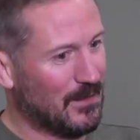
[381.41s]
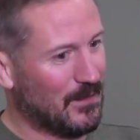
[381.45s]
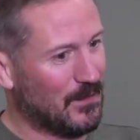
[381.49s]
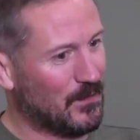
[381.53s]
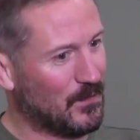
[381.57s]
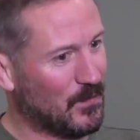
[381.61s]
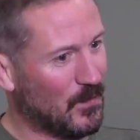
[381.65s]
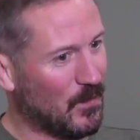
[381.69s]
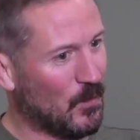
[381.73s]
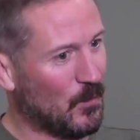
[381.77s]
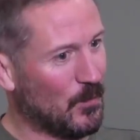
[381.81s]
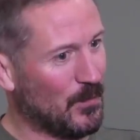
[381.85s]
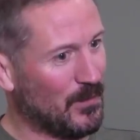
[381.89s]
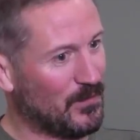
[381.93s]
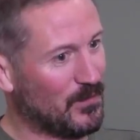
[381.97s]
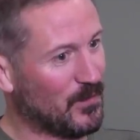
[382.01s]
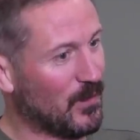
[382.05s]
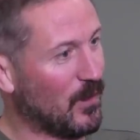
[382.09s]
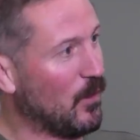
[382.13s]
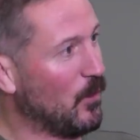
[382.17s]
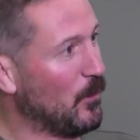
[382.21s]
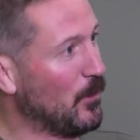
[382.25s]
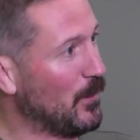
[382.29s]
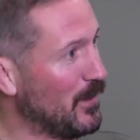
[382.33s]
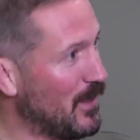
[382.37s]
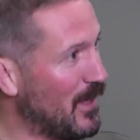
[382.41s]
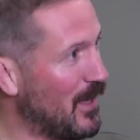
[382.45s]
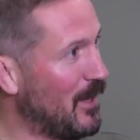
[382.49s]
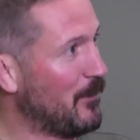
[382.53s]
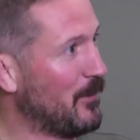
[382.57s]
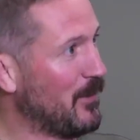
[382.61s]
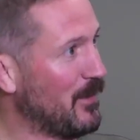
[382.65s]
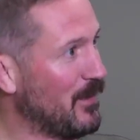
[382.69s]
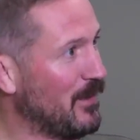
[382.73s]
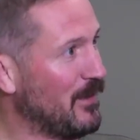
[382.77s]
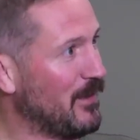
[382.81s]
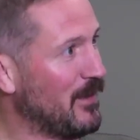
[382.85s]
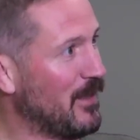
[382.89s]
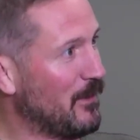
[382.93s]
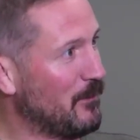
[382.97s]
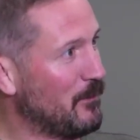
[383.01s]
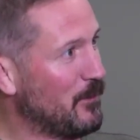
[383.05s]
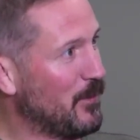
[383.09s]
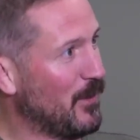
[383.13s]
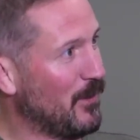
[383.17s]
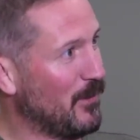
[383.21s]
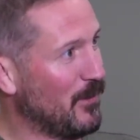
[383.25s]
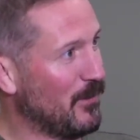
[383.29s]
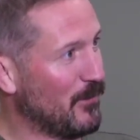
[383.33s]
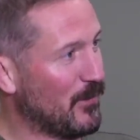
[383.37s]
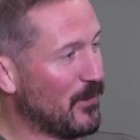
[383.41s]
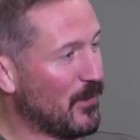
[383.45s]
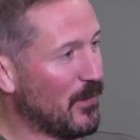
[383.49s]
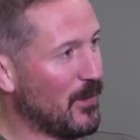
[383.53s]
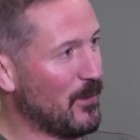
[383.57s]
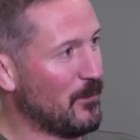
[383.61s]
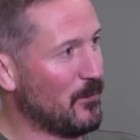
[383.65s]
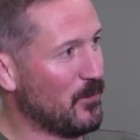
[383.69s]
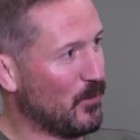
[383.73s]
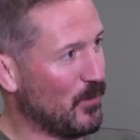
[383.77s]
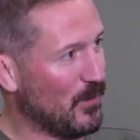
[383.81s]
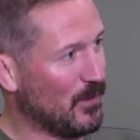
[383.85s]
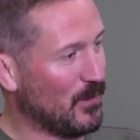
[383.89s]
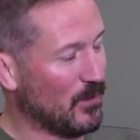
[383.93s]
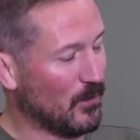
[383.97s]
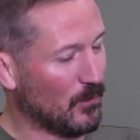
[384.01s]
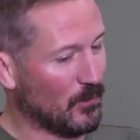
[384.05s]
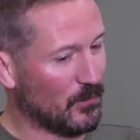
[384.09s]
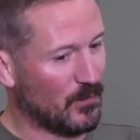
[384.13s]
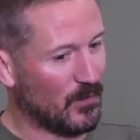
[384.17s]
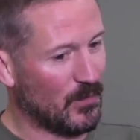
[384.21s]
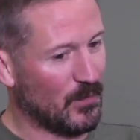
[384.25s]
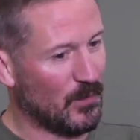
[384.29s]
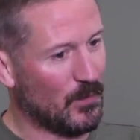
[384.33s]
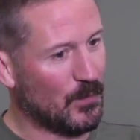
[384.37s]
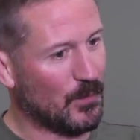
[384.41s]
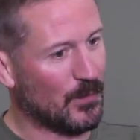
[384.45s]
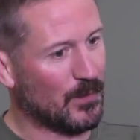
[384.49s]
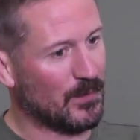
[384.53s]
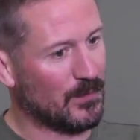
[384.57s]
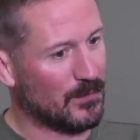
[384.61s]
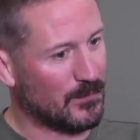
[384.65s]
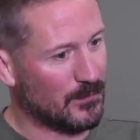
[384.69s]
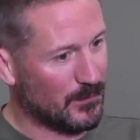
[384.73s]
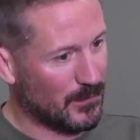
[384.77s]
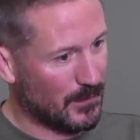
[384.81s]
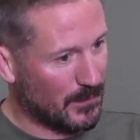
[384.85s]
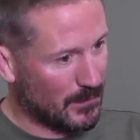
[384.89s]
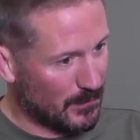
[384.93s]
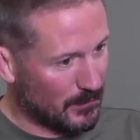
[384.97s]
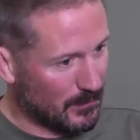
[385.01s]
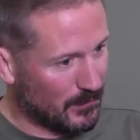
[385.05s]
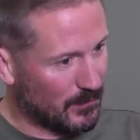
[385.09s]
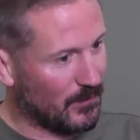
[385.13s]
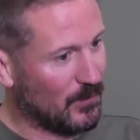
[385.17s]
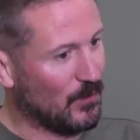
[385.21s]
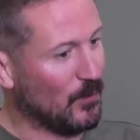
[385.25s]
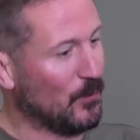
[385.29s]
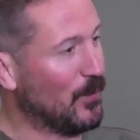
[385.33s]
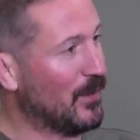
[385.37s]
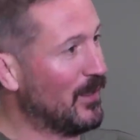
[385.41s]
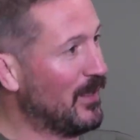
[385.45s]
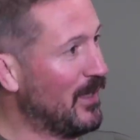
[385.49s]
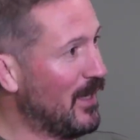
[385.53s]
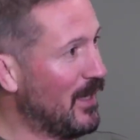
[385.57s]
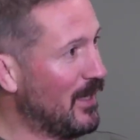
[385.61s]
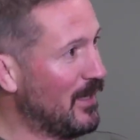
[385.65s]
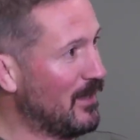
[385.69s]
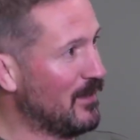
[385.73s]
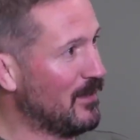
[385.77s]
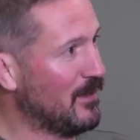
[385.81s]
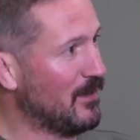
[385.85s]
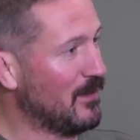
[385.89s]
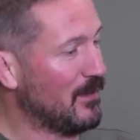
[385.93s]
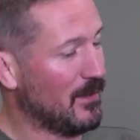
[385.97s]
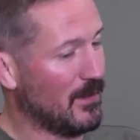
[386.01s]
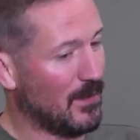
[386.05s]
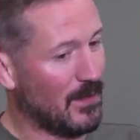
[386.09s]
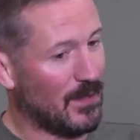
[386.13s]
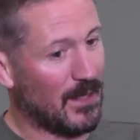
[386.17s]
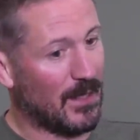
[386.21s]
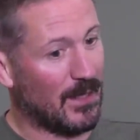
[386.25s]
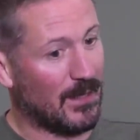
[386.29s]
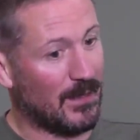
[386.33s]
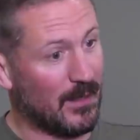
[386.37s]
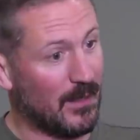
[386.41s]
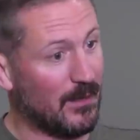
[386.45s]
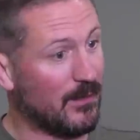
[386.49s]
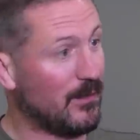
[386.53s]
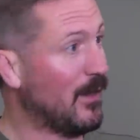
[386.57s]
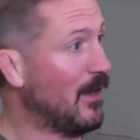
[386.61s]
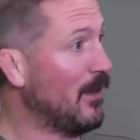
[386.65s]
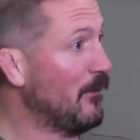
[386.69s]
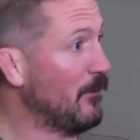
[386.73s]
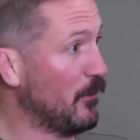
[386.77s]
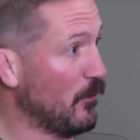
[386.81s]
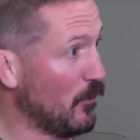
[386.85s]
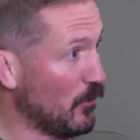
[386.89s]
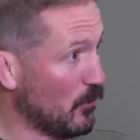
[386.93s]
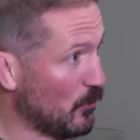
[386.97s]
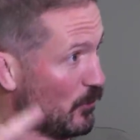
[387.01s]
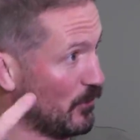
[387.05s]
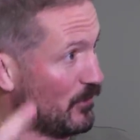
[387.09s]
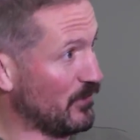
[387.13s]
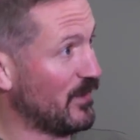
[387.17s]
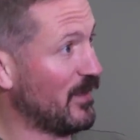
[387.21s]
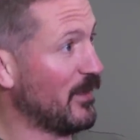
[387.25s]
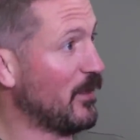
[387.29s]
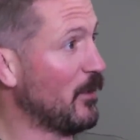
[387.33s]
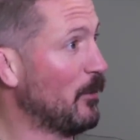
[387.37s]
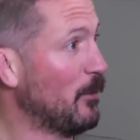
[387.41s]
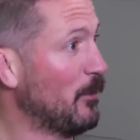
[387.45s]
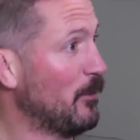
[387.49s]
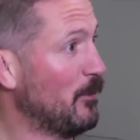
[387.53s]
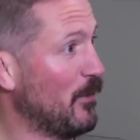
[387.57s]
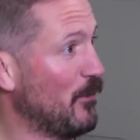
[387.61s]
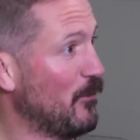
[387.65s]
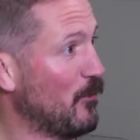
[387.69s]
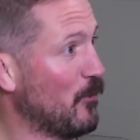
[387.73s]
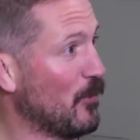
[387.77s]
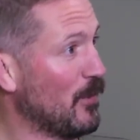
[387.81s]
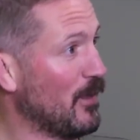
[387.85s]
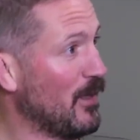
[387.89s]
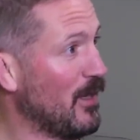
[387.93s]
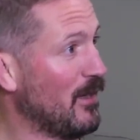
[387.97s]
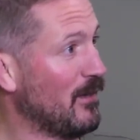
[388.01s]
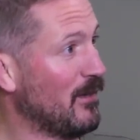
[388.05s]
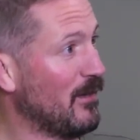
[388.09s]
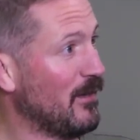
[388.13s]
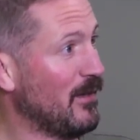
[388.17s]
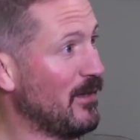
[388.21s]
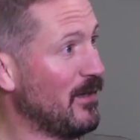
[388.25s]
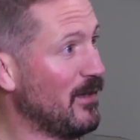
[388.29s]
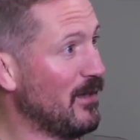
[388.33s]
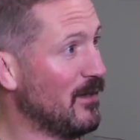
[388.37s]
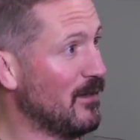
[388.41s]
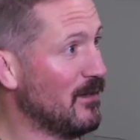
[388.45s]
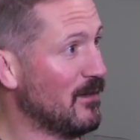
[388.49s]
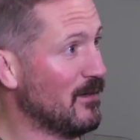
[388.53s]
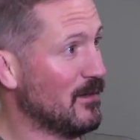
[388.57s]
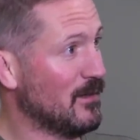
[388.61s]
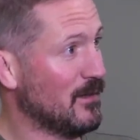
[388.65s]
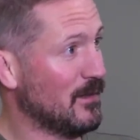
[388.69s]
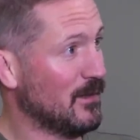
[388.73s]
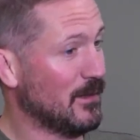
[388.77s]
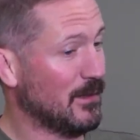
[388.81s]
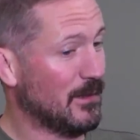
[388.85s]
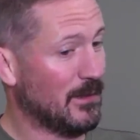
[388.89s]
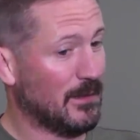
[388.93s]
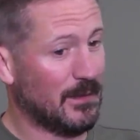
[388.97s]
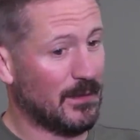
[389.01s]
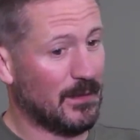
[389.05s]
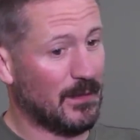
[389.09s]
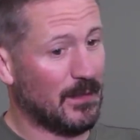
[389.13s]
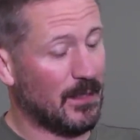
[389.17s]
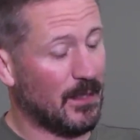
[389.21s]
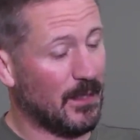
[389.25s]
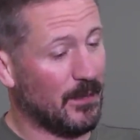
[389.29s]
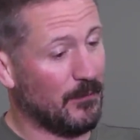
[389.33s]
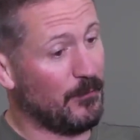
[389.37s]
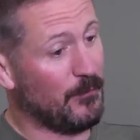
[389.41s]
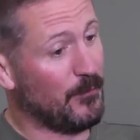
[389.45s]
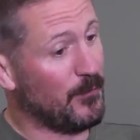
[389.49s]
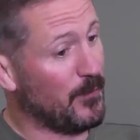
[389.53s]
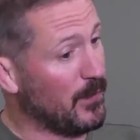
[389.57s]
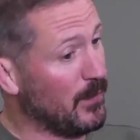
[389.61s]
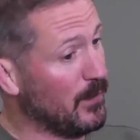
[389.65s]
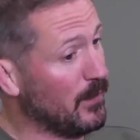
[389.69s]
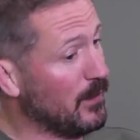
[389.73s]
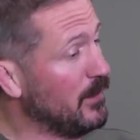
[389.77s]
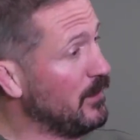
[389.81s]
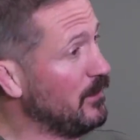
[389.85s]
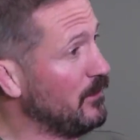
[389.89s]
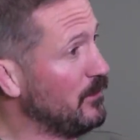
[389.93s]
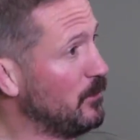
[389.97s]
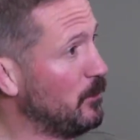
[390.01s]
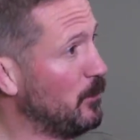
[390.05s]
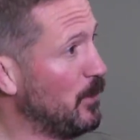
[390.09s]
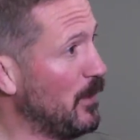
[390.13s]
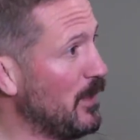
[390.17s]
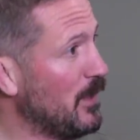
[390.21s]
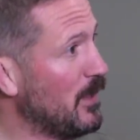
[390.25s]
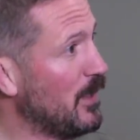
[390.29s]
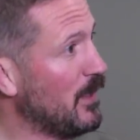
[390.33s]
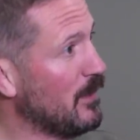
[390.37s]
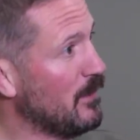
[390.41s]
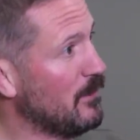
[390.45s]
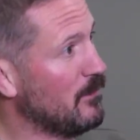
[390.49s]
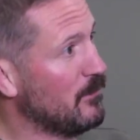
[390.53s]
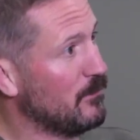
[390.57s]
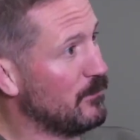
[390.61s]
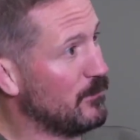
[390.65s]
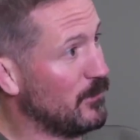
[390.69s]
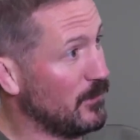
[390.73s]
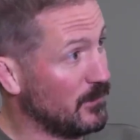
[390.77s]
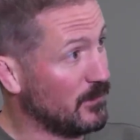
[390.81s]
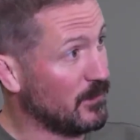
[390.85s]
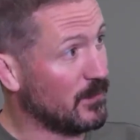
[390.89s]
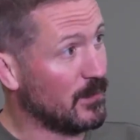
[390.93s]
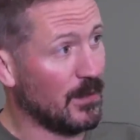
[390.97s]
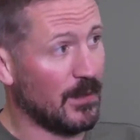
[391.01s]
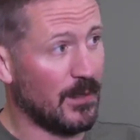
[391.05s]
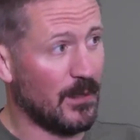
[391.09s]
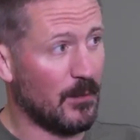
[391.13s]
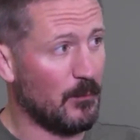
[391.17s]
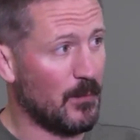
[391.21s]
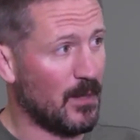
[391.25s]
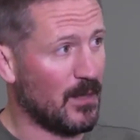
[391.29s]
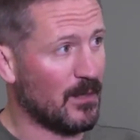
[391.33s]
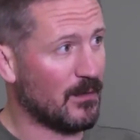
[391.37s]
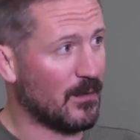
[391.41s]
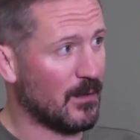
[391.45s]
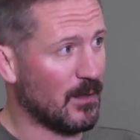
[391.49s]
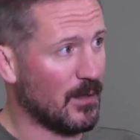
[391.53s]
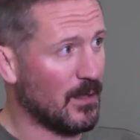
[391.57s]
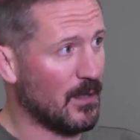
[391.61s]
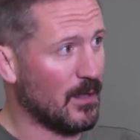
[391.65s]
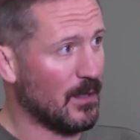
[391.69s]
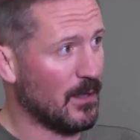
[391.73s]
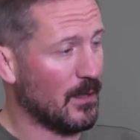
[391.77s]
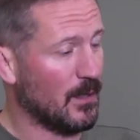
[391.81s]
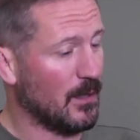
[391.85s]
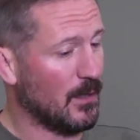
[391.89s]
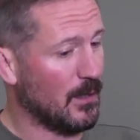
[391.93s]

So we saw what happened in that period of time between those two, and to do it again, and then to have another one set up before the end of the year. Mm-hmm. I feel he's peaking physically and mentally,